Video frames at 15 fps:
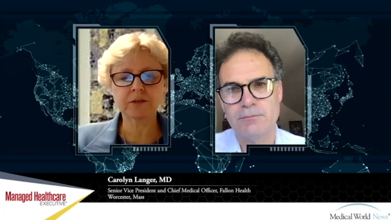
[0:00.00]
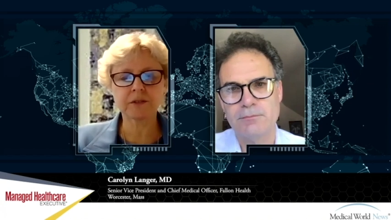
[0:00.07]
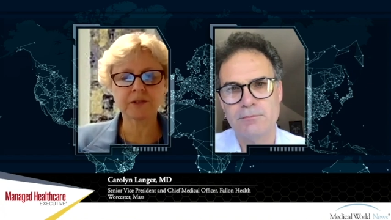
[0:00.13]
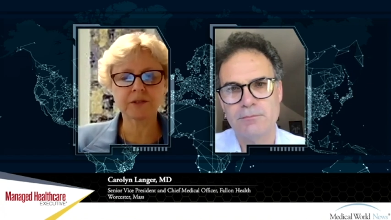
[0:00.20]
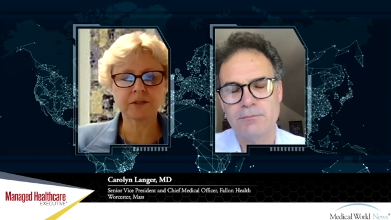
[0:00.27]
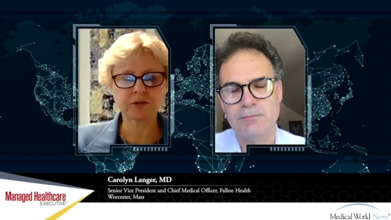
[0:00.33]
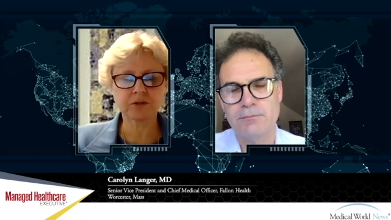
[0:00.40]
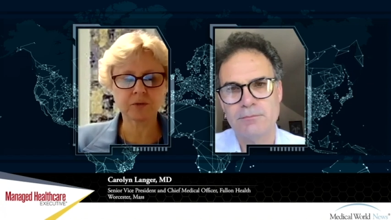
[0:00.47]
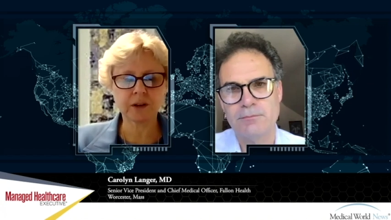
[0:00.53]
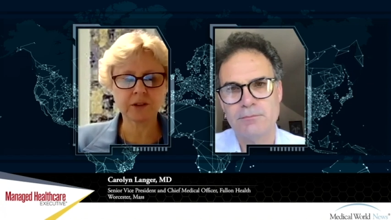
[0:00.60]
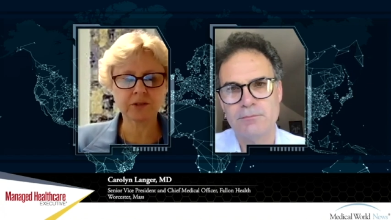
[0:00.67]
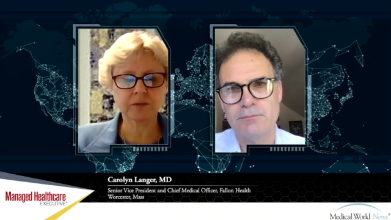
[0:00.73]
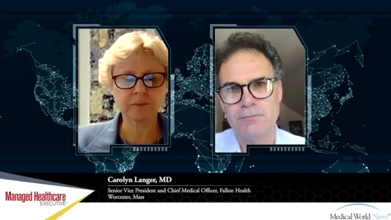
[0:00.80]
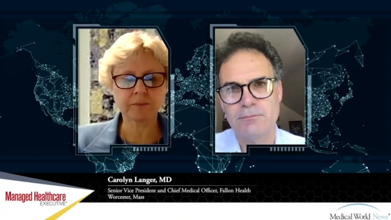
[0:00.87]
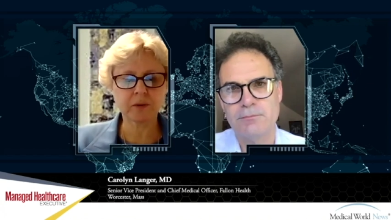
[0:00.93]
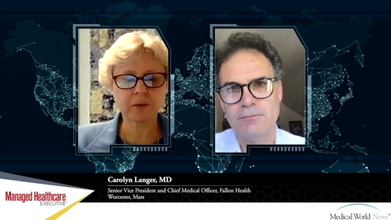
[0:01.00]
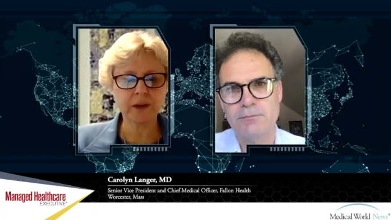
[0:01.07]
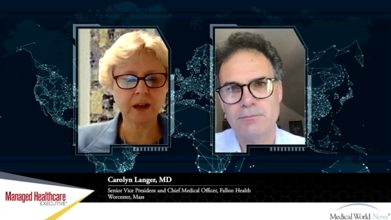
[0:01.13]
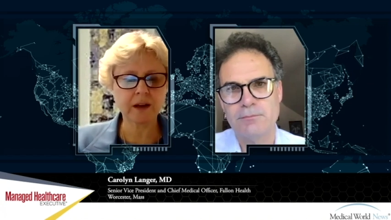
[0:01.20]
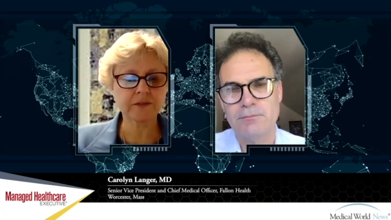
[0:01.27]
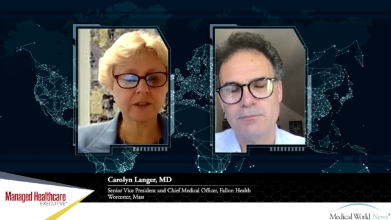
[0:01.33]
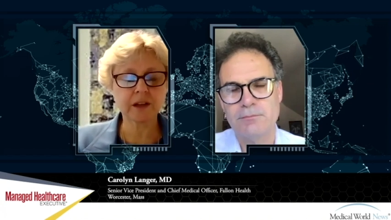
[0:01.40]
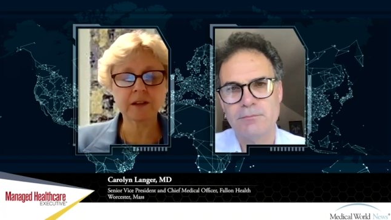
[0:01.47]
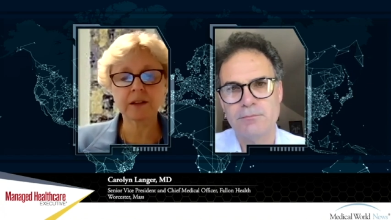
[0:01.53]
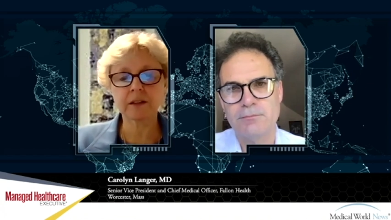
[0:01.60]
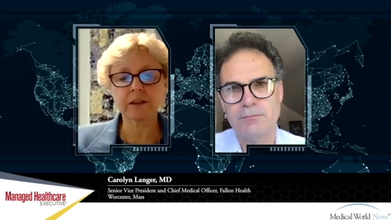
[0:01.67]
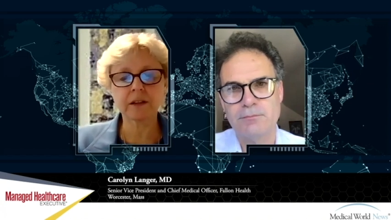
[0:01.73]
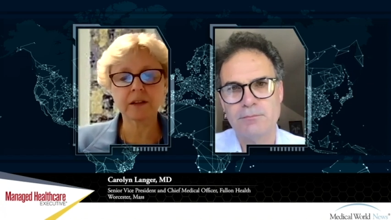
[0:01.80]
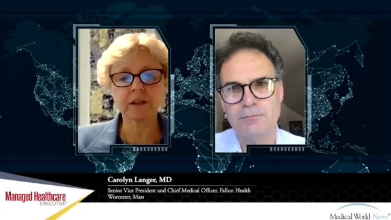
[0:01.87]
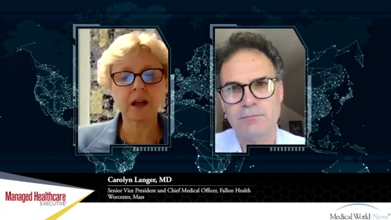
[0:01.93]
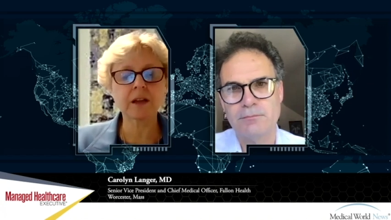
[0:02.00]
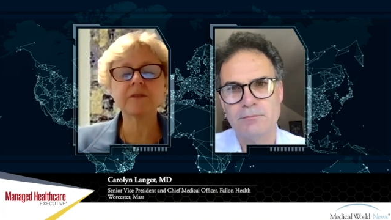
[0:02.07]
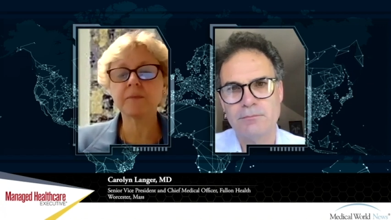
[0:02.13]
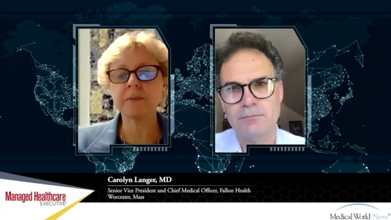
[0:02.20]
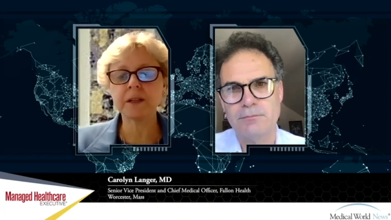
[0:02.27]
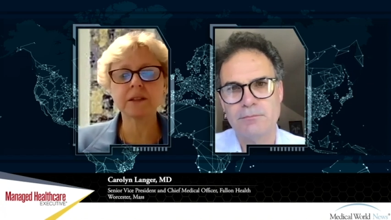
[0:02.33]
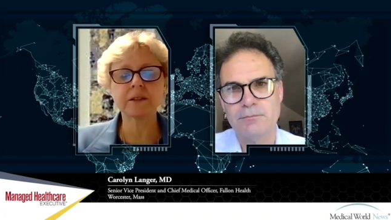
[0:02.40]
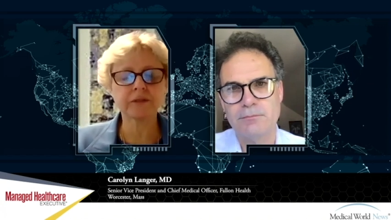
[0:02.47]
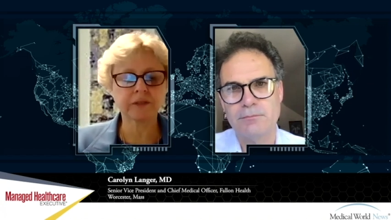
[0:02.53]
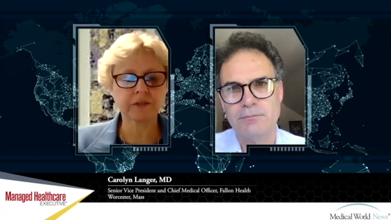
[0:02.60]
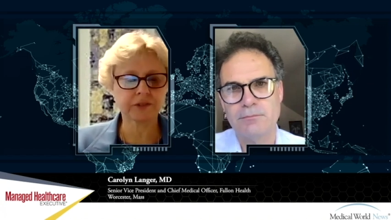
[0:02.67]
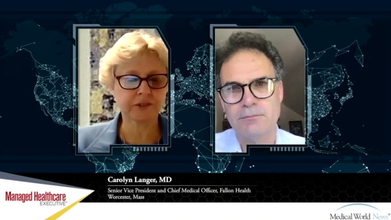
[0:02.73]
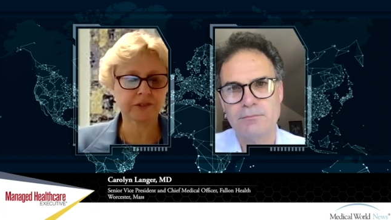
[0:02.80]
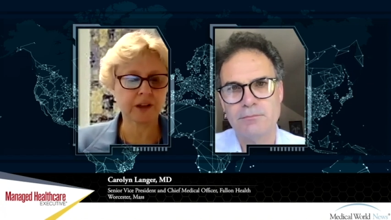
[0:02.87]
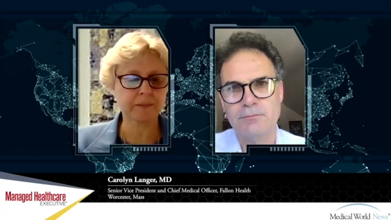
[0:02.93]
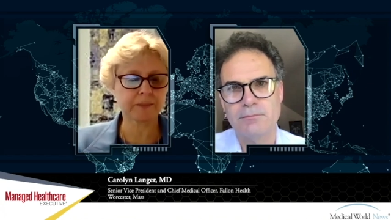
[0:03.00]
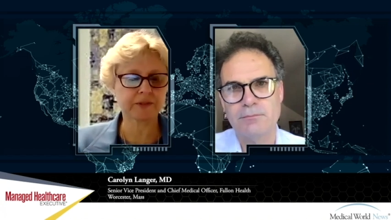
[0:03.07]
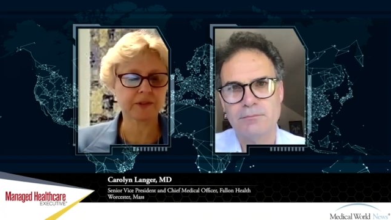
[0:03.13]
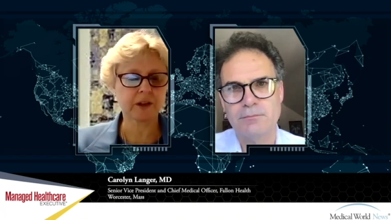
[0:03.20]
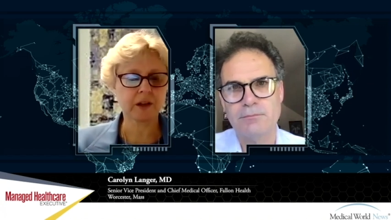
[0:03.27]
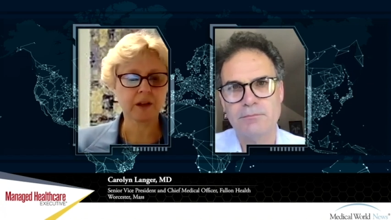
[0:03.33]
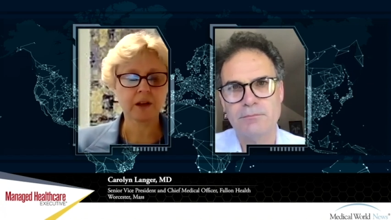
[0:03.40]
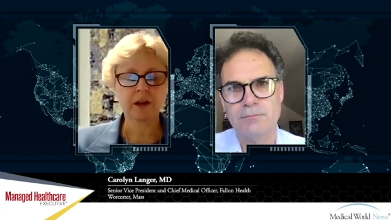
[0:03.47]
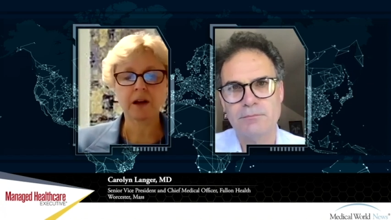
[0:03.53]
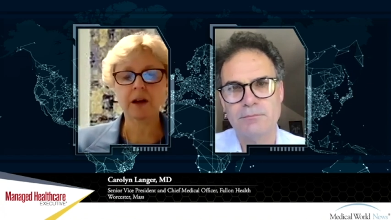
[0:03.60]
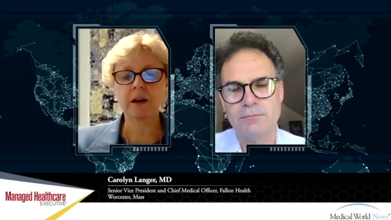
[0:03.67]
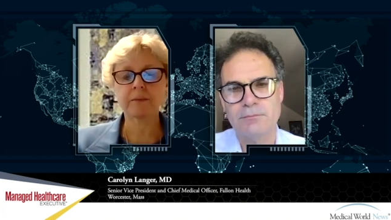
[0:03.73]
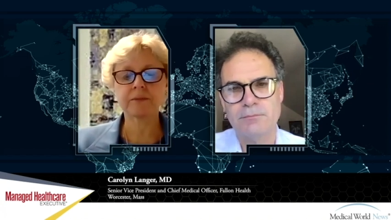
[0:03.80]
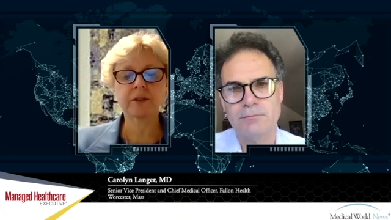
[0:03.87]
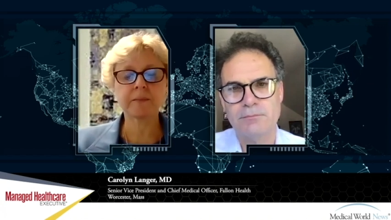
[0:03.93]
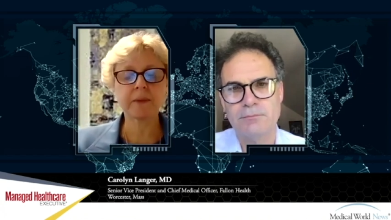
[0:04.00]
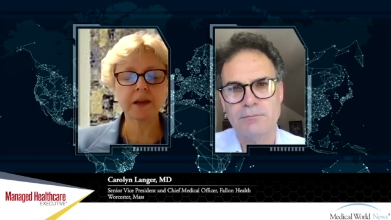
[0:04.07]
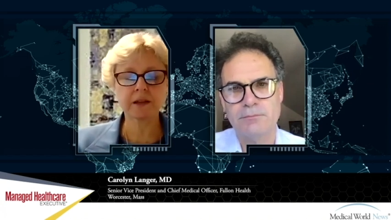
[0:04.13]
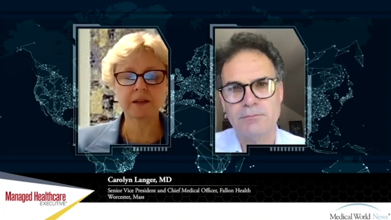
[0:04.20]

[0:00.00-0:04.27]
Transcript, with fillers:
Speaker 1: the situation, but we have taken a lot of meaningful steps um, to make it